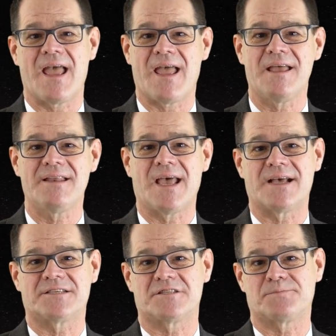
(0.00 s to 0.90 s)
and
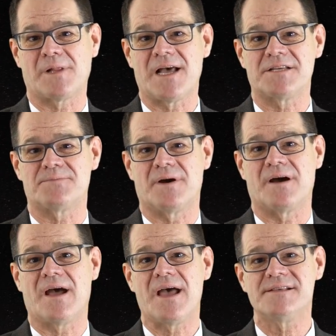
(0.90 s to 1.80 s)
gaseous
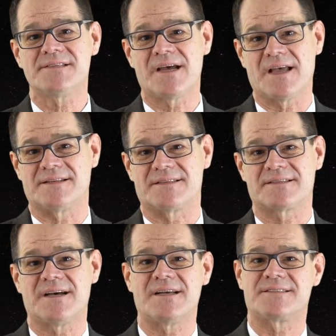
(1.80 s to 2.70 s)
plasma as I had
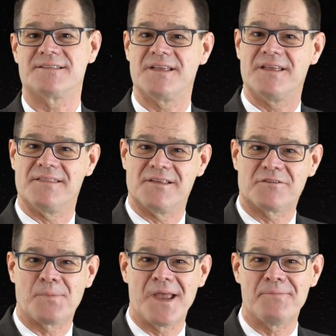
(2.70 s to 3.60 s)
discussed in
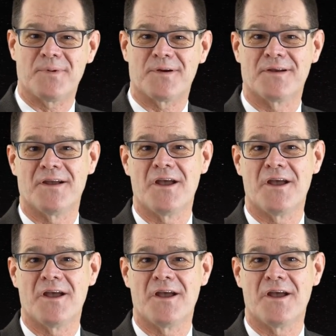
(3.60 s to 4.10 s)
this paper.